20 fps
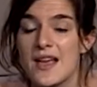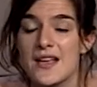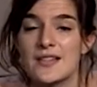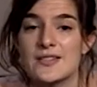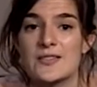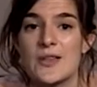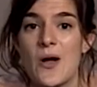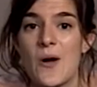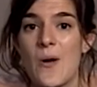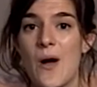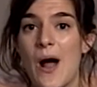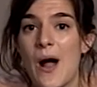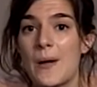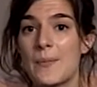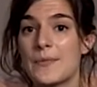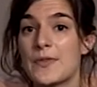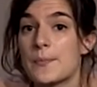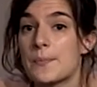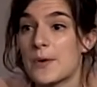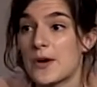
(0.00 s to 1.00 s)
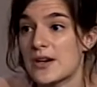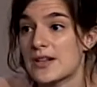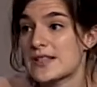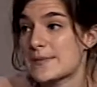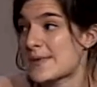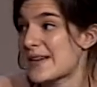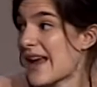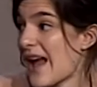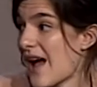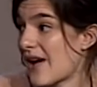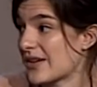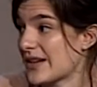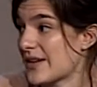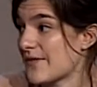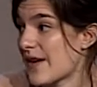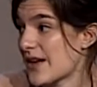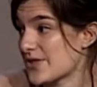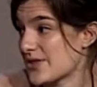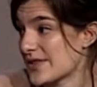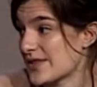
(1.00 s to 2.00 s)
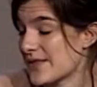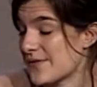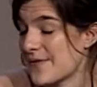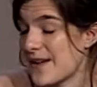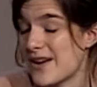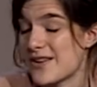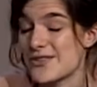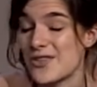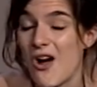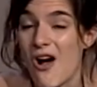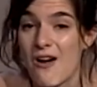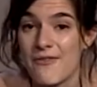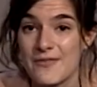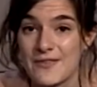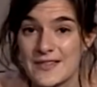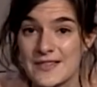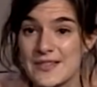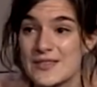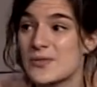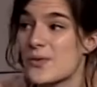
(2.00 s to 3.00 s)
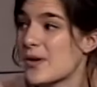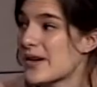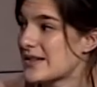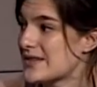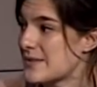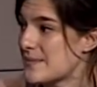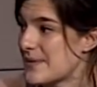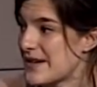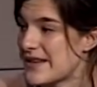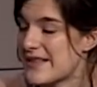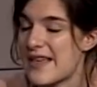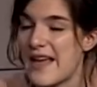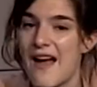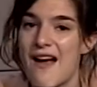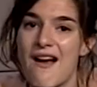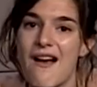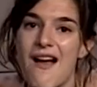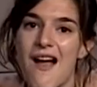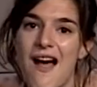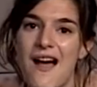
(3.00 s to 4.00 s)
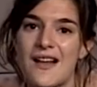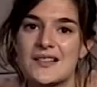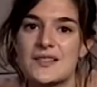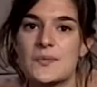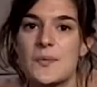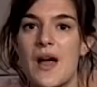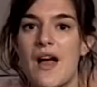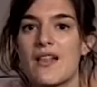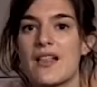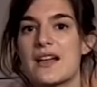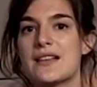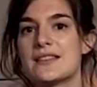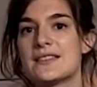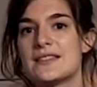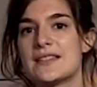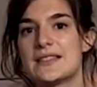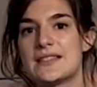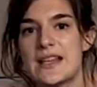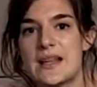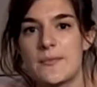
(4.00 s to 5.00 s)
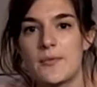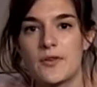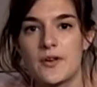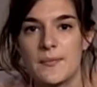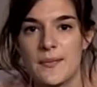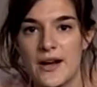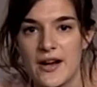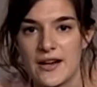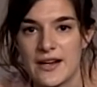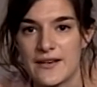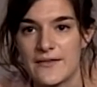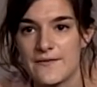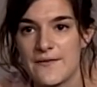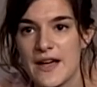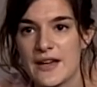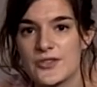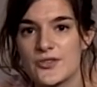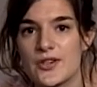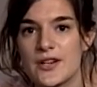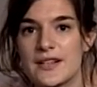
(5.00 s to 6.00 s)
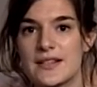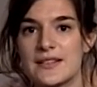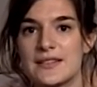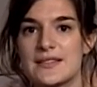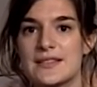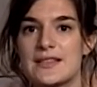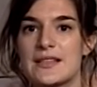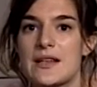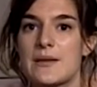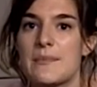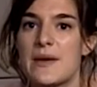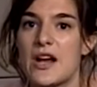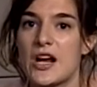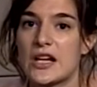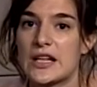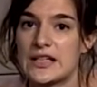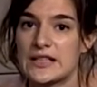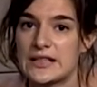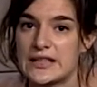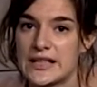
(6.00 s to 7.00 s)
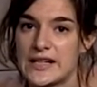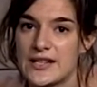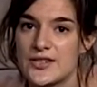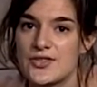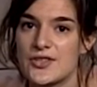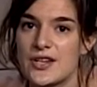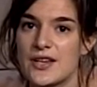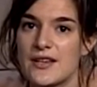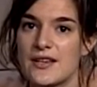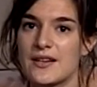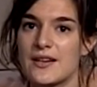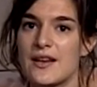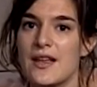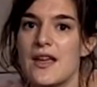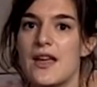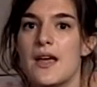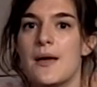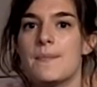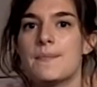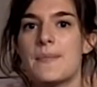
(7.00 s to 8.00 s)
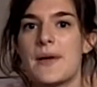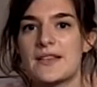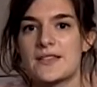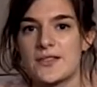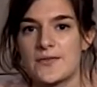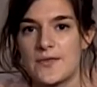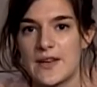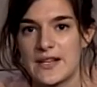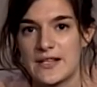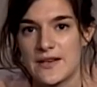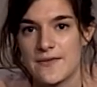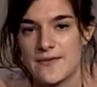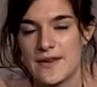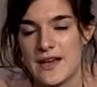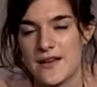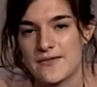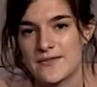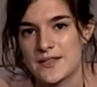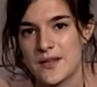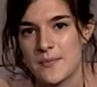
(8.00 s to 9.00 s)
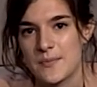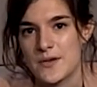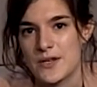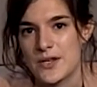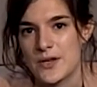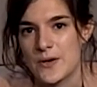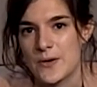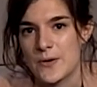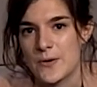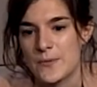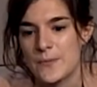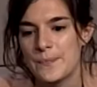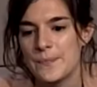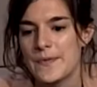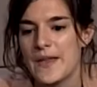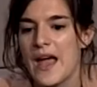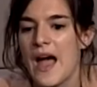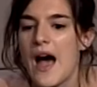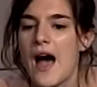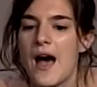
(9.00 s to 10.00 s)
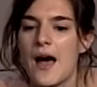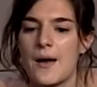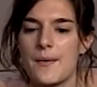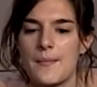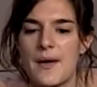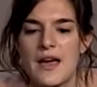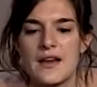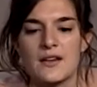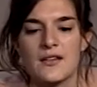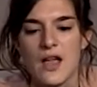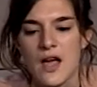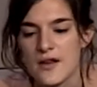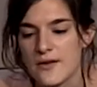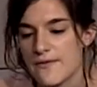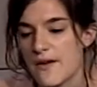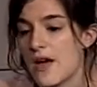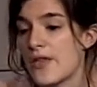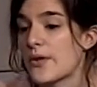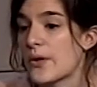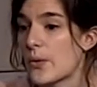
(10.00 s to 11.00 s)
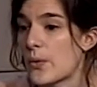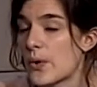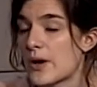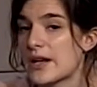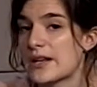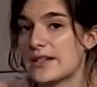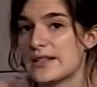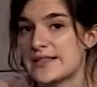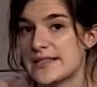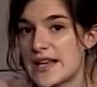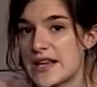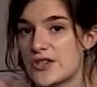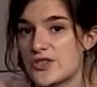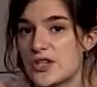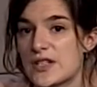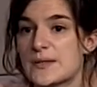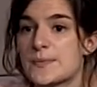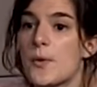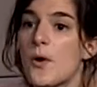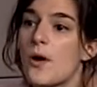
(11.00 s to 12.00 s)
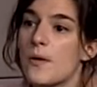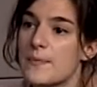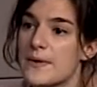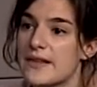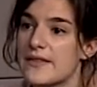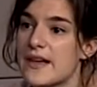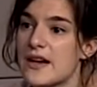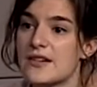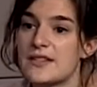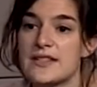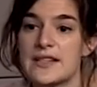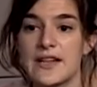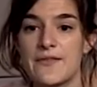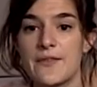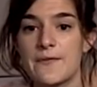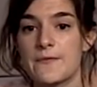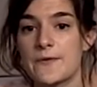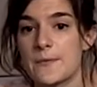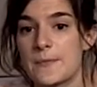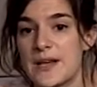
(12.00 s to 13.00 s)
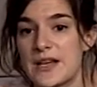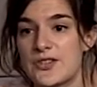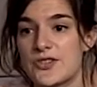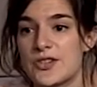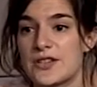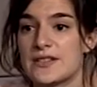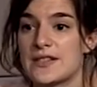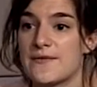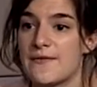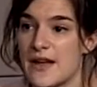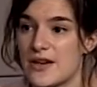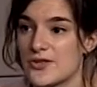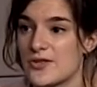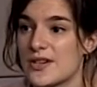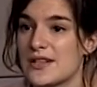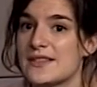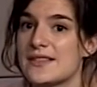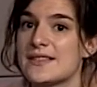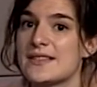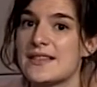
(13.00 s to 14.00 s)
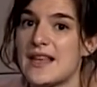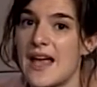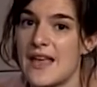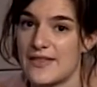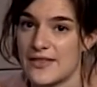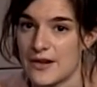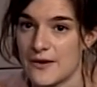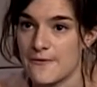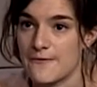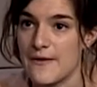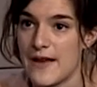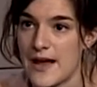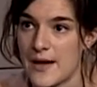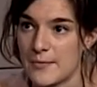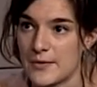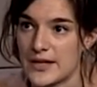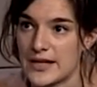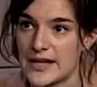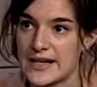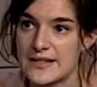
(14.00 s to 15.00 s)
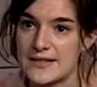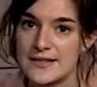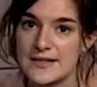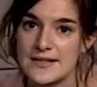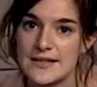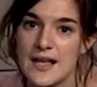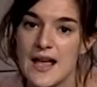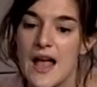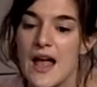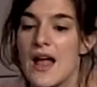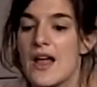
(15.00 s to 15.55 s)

So um, the Berks County Veterans Affairs Office is going to be there, as well as Disabled American Veterans, the American Legion, Pennsylvania VFW, um, and a lot of other organizations will all be there to give information to veterans and their families.